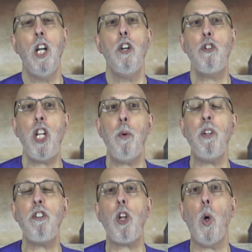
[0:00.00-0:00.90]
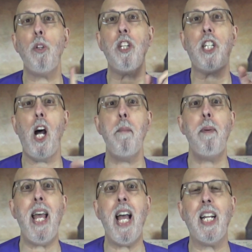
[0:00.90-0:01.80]
She was told to come
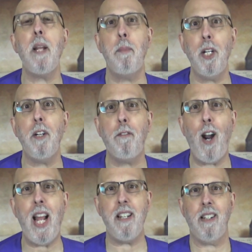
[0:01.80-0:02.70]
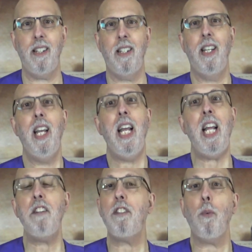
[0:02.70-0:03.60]
back and bring a friend,
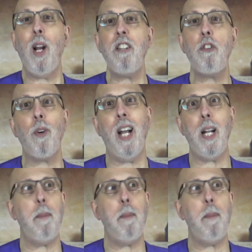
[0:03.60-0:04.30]
as the restaurant